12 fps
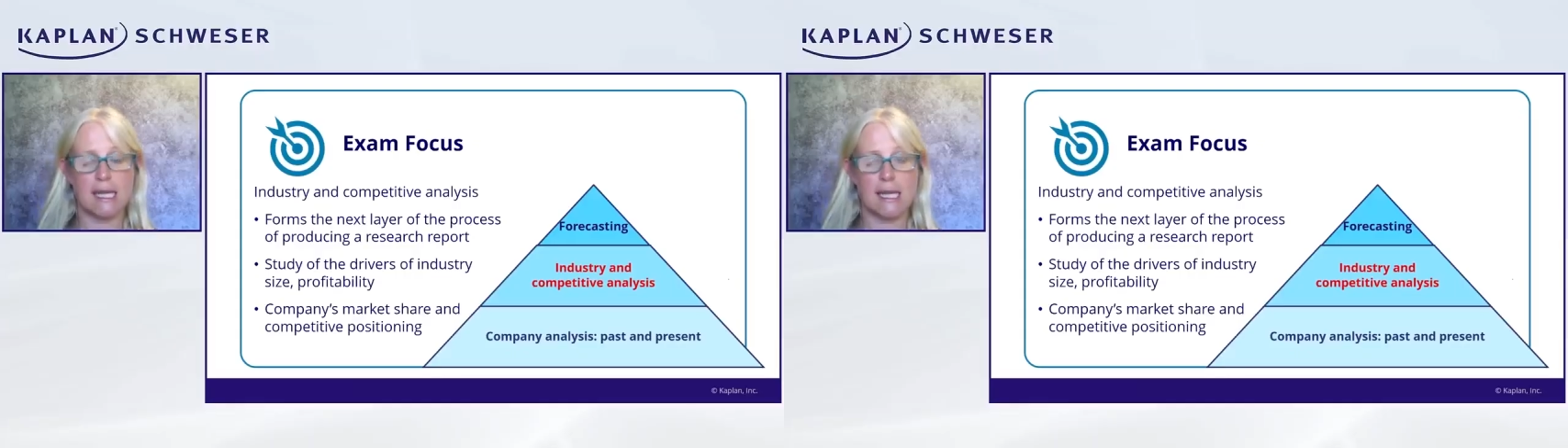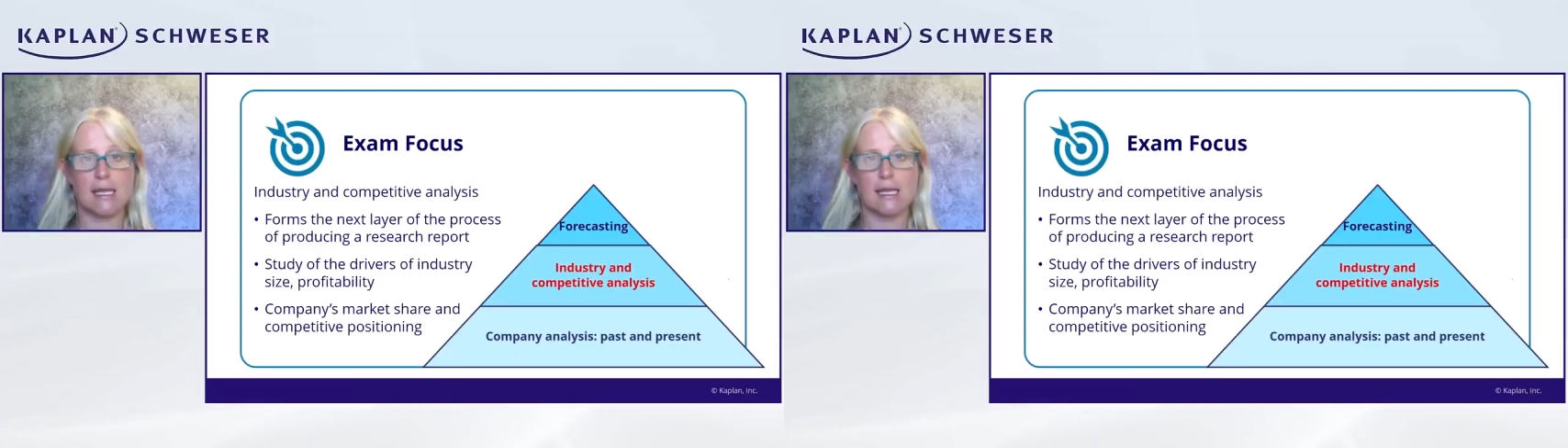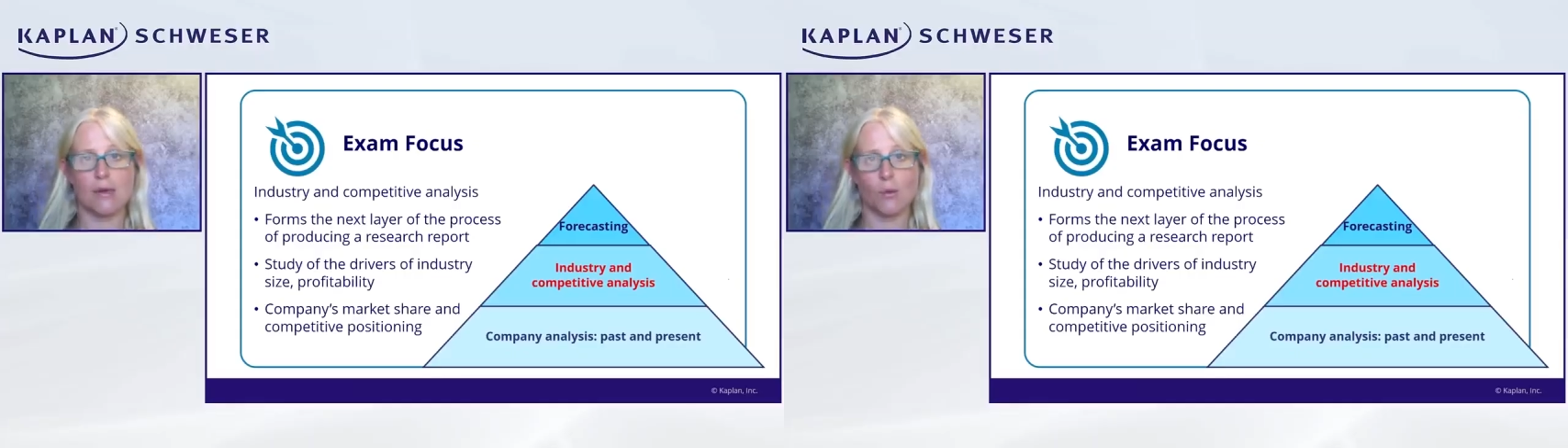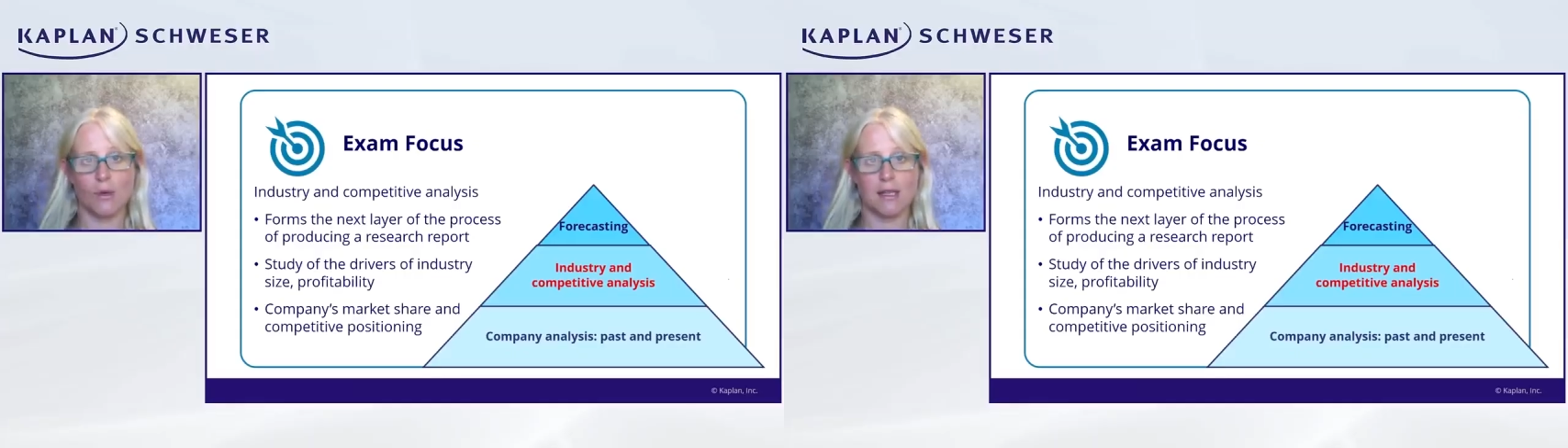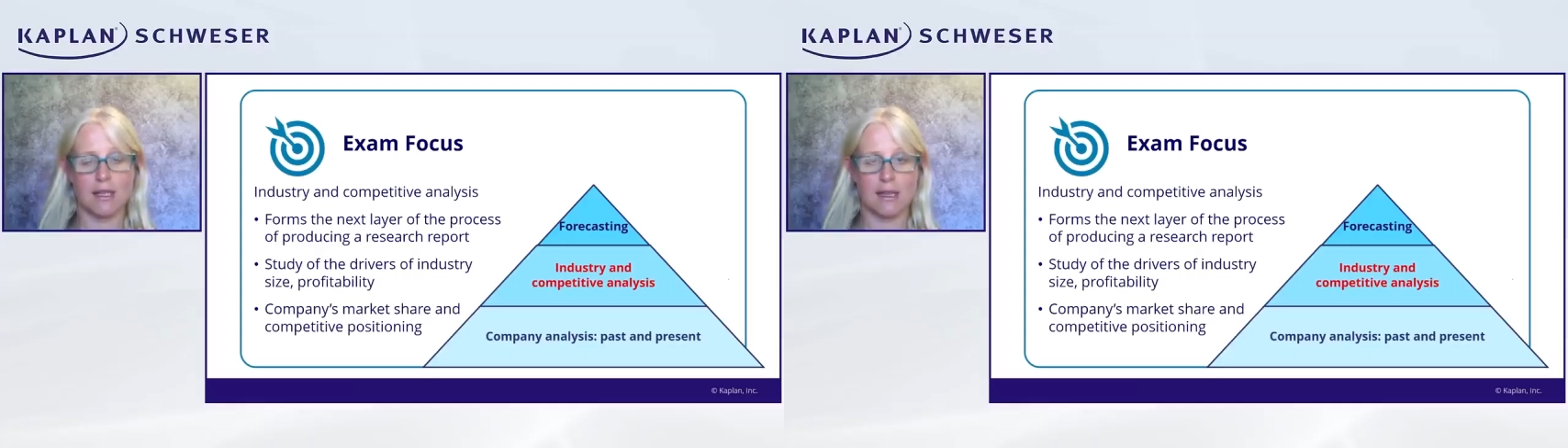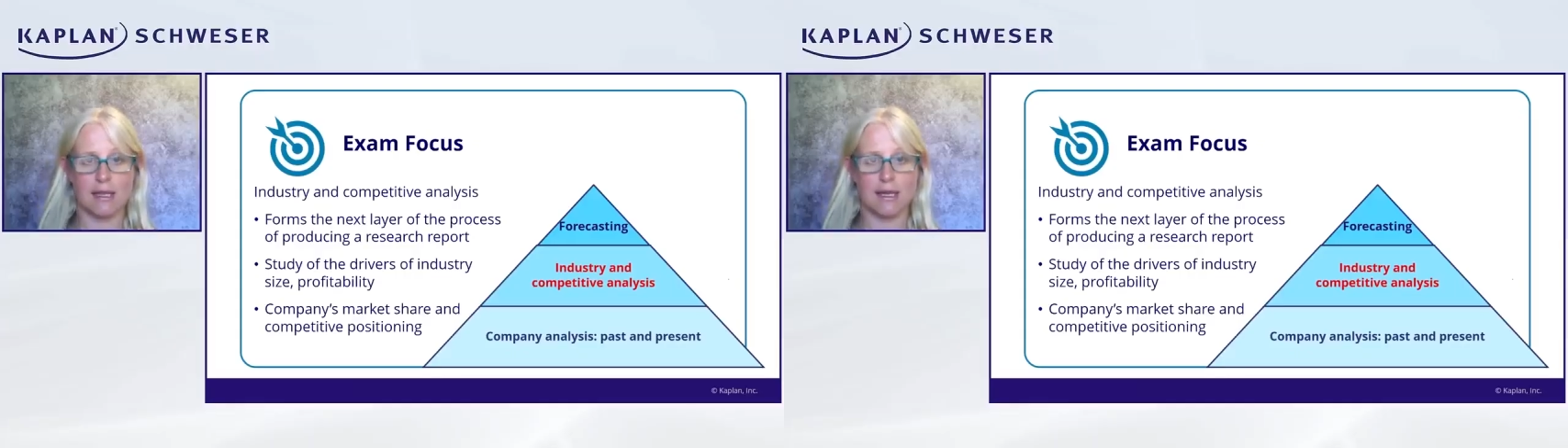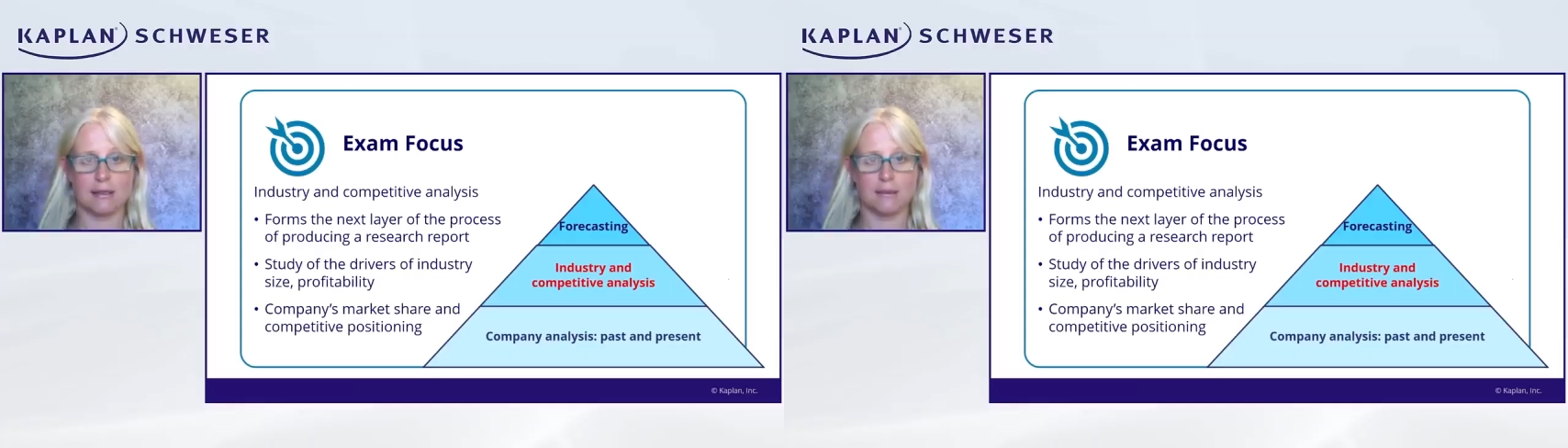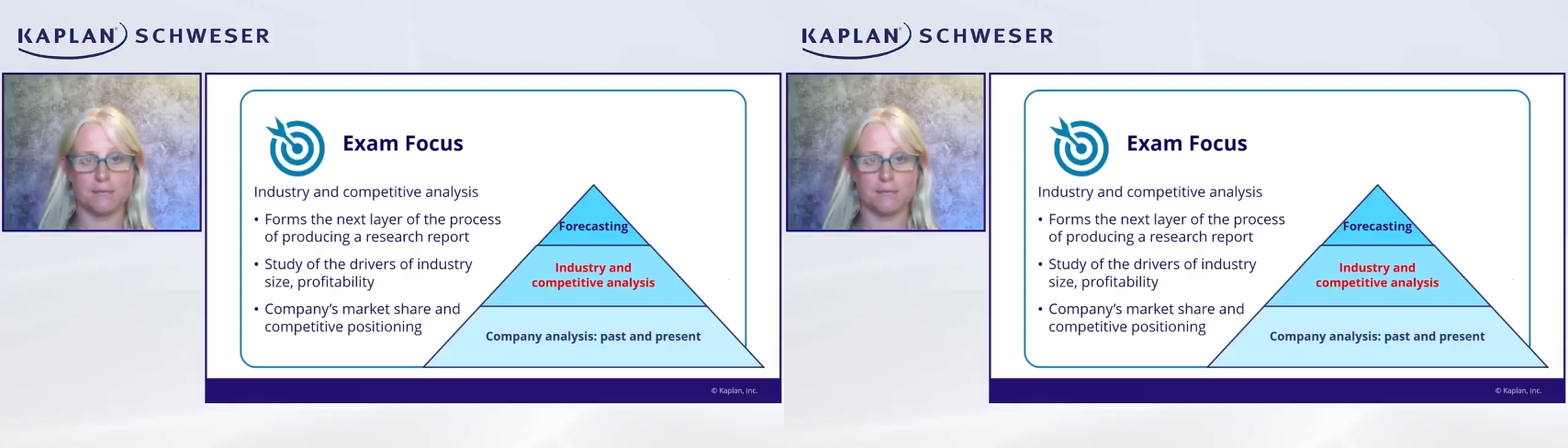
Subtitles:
key within that.